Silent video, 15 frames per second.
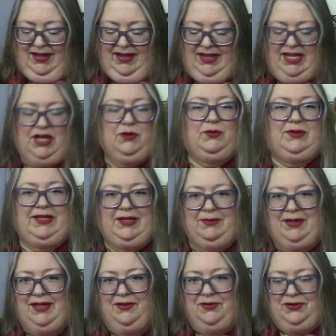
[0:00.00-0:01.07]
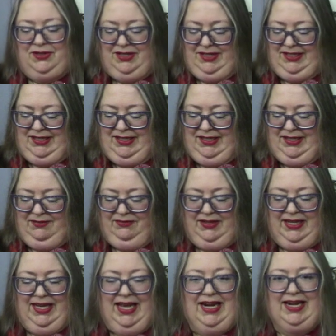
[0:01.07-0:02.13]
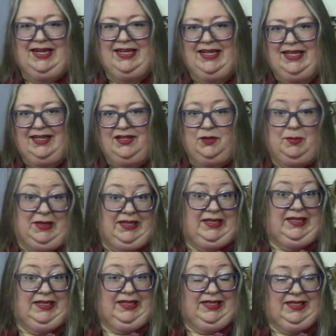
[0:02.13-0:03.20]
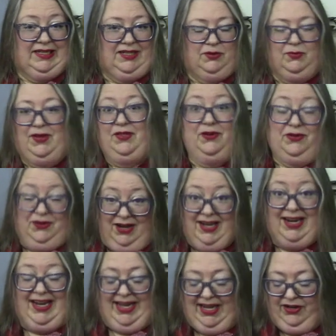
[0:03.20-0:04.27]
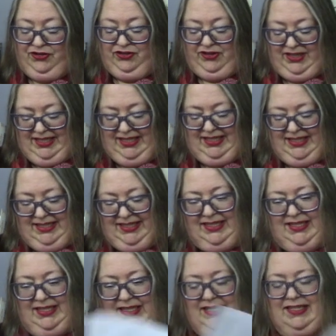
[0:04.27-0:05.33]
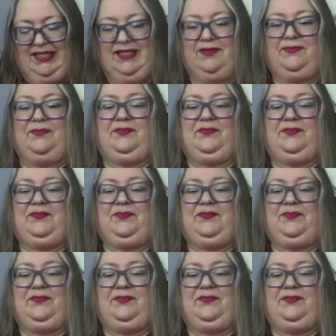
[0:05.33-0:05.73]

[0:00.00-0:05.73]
equally with other citizens of Canada as being citizens when they're not actually citizens?